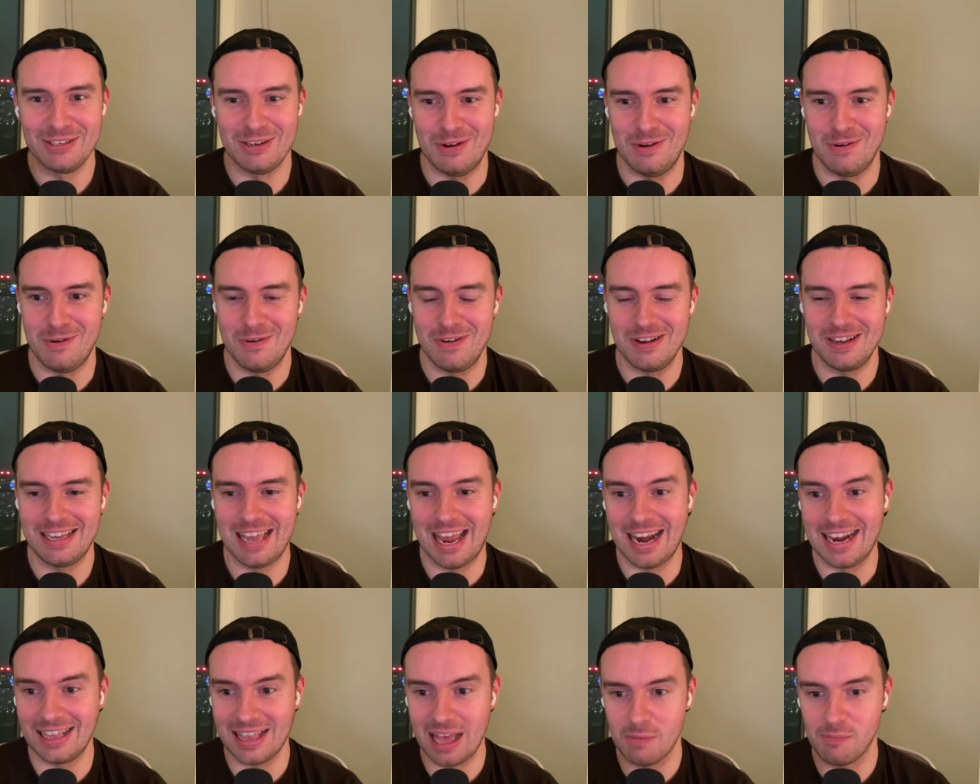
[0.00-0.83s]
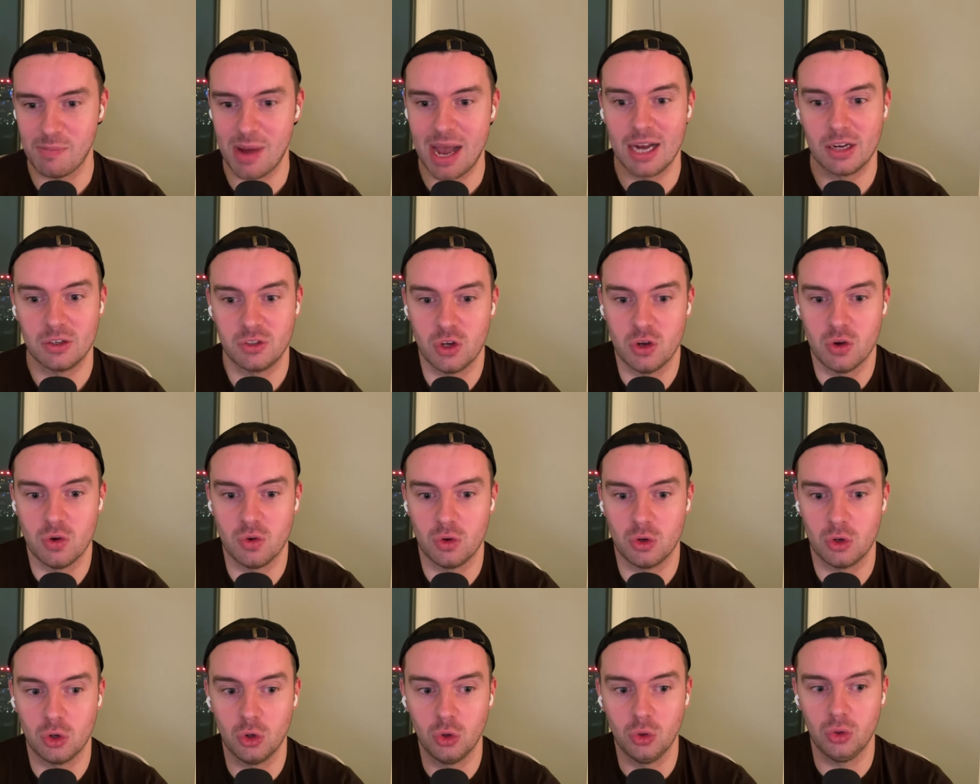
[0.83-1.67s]
so getting that back so
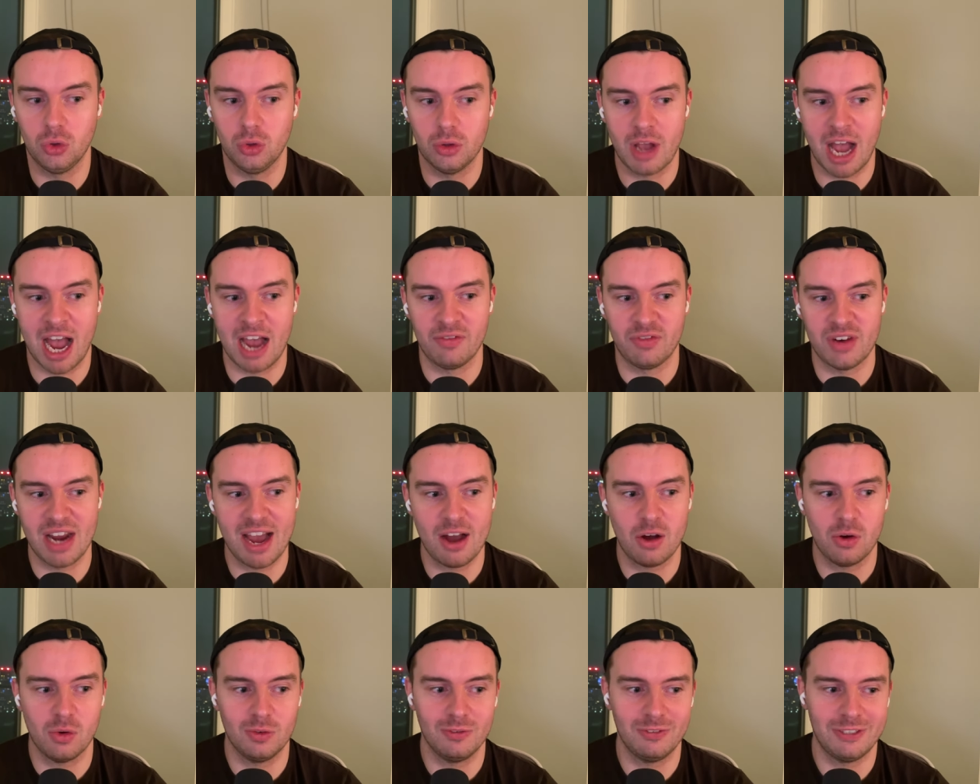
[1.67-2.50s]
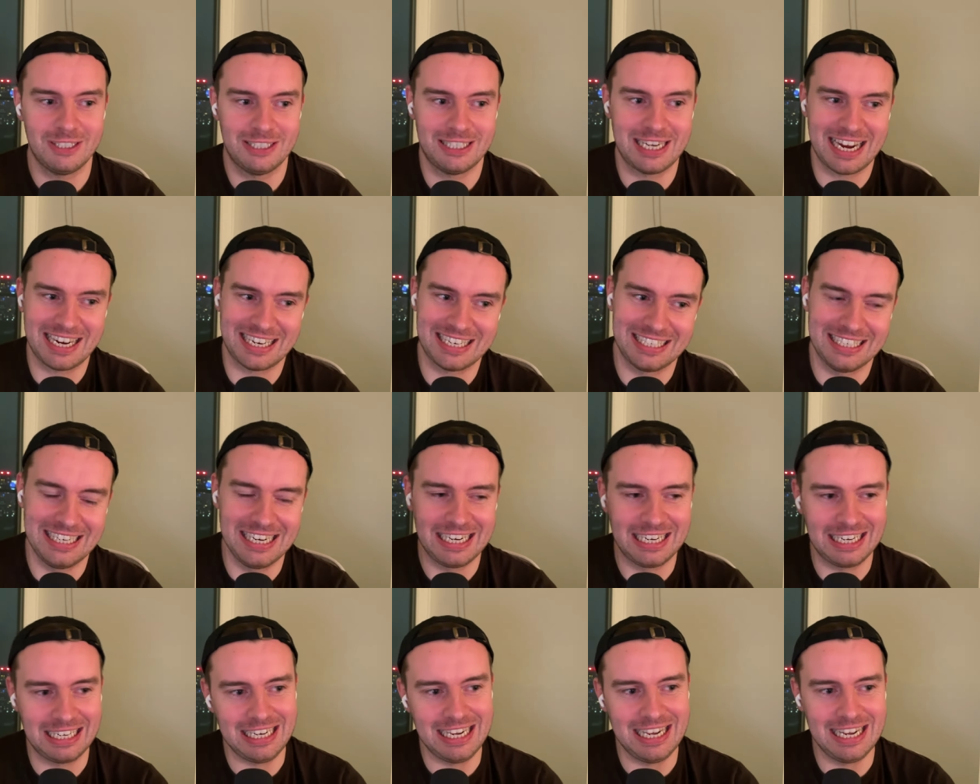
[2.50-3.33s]
cool i've now
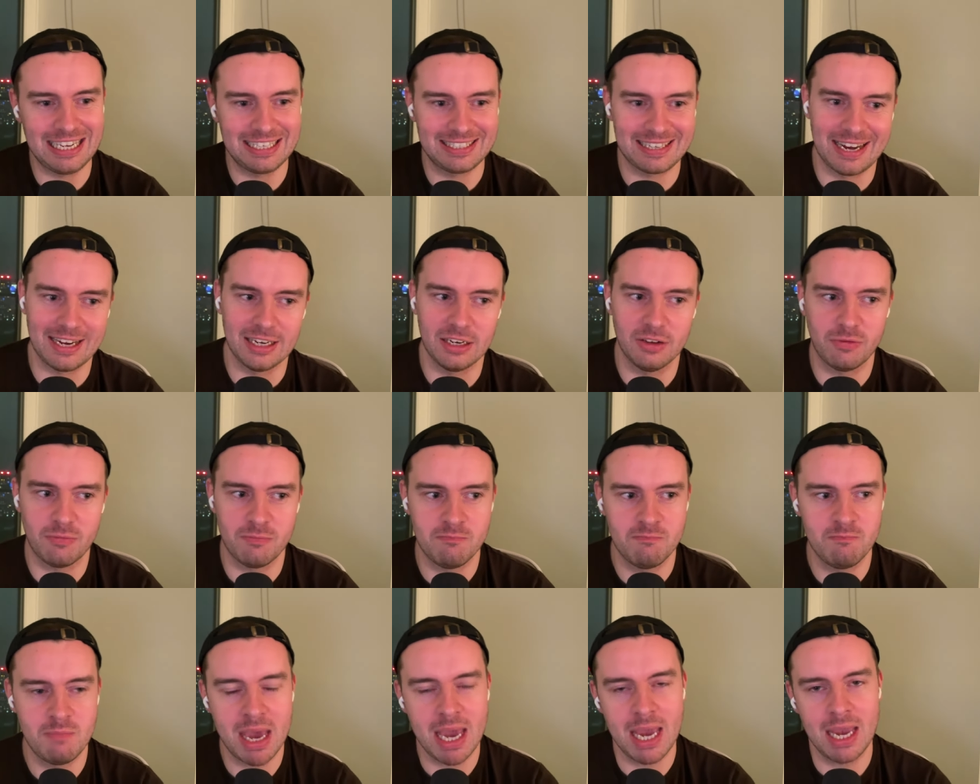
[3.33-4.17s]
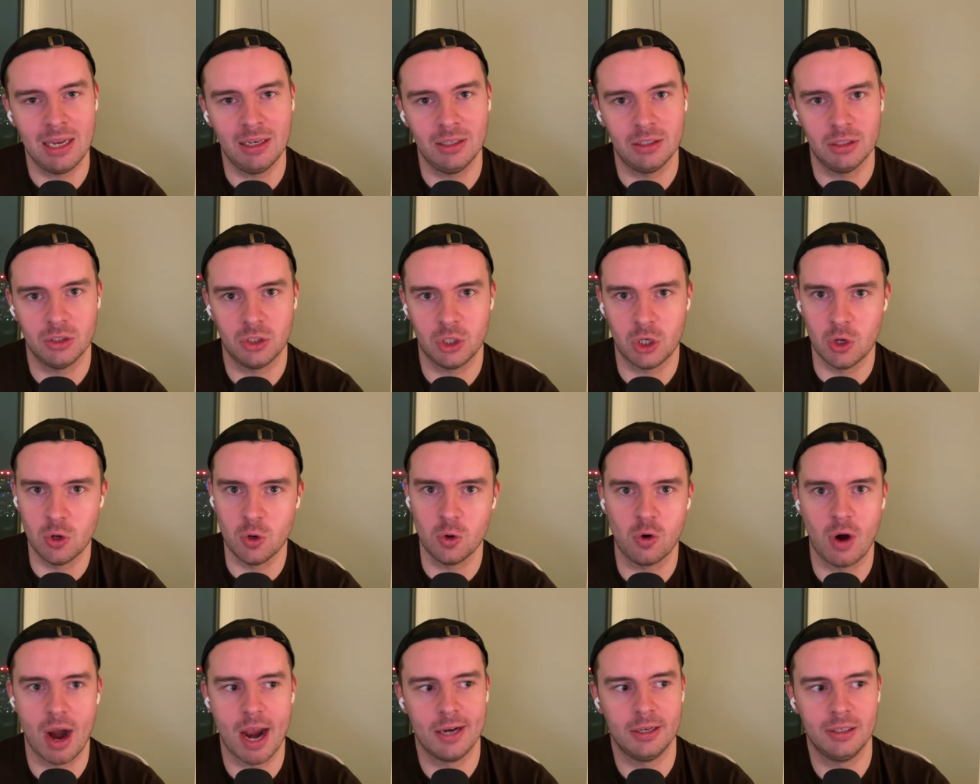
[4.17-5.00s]
technically kind of made two
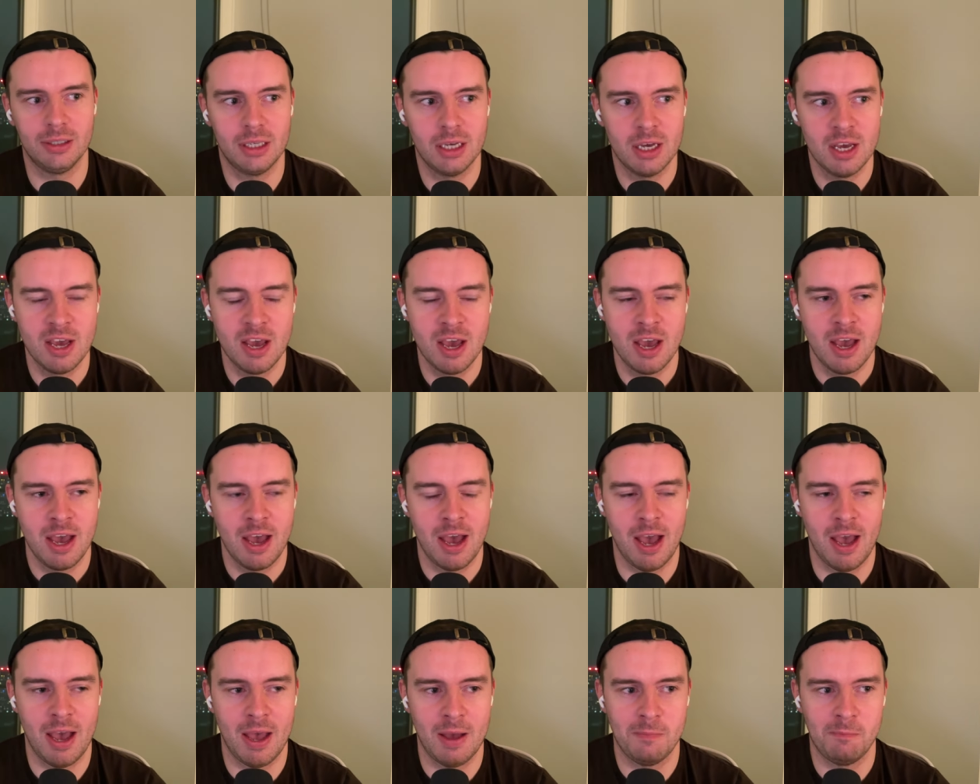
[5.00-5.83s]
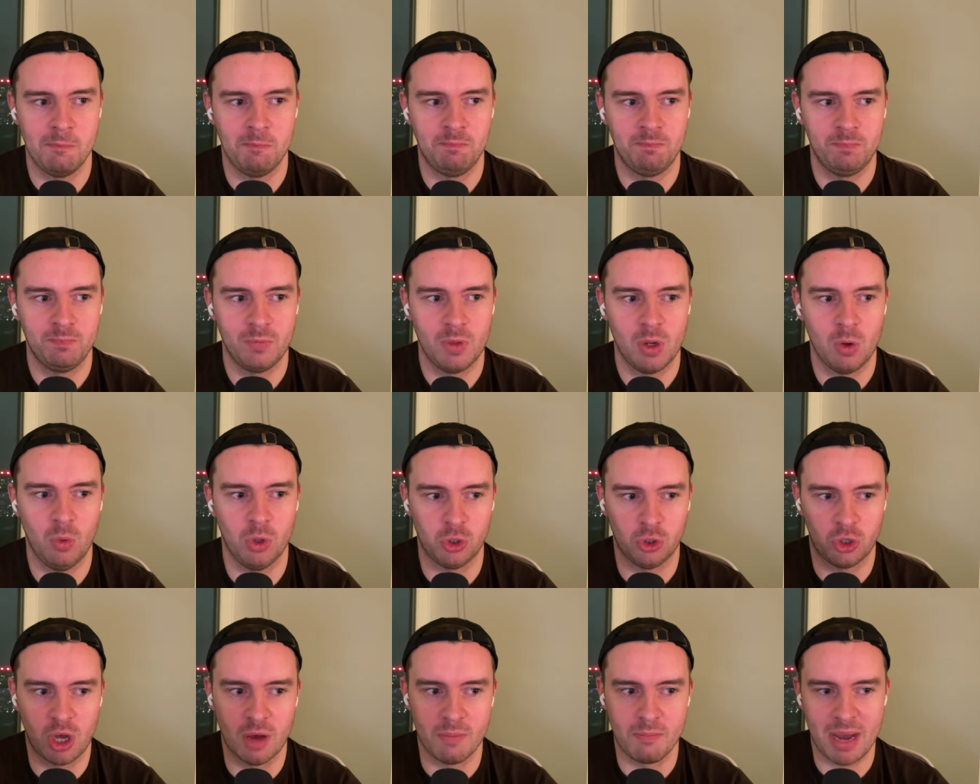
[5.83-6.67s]
grand um, which
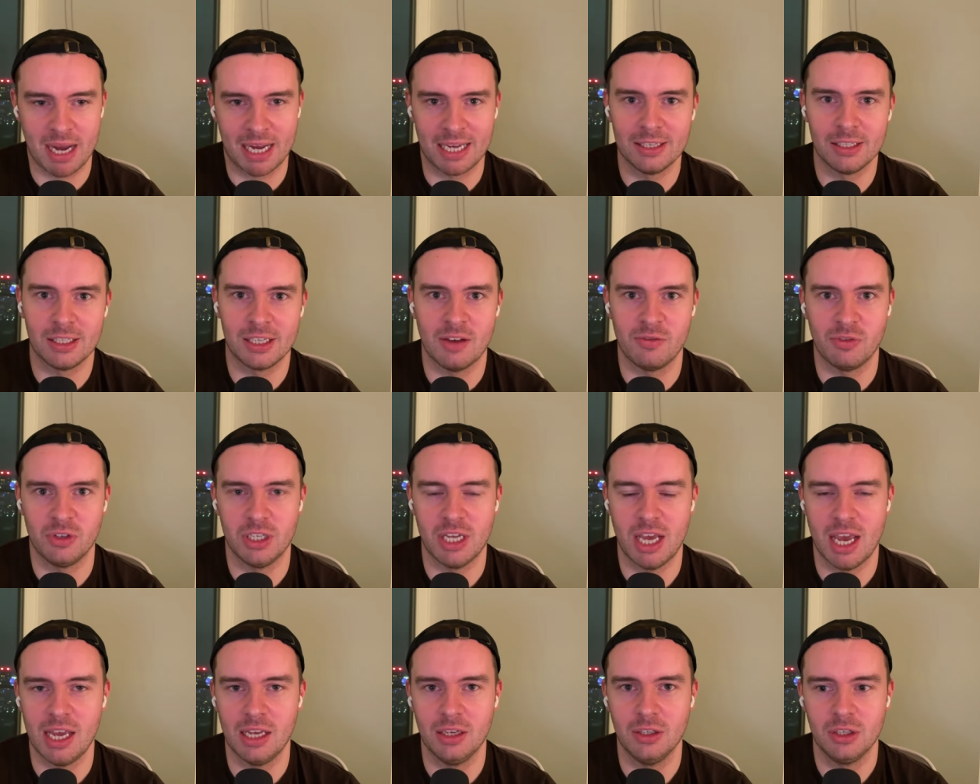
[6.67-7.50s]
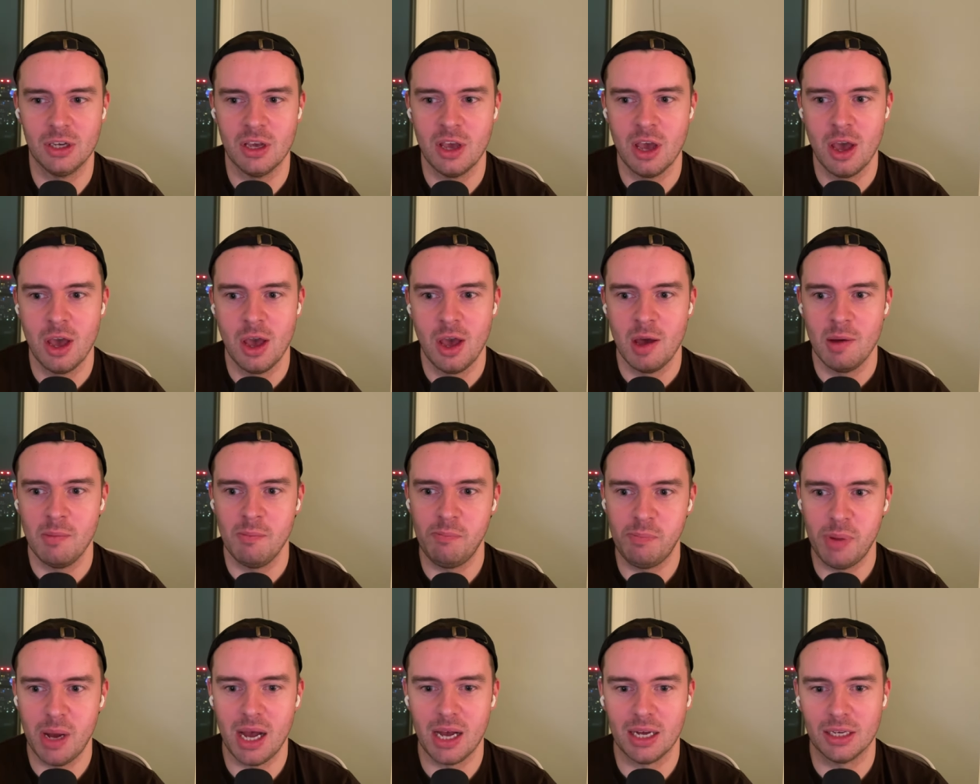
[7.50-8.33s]
will come back in seven days.
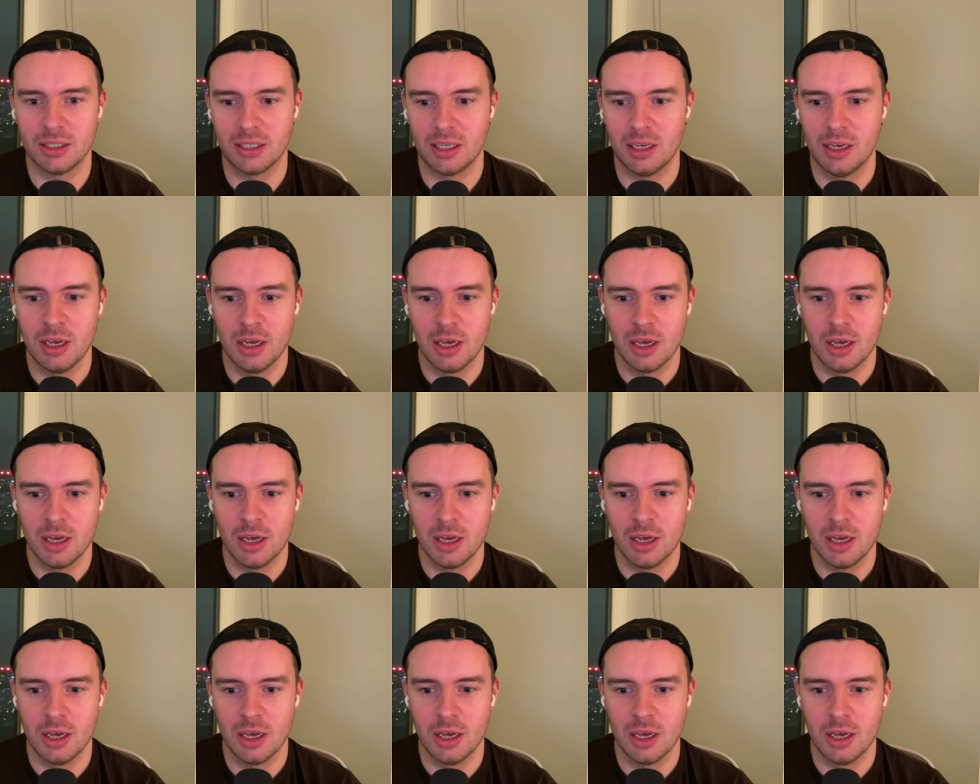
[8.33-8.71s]
But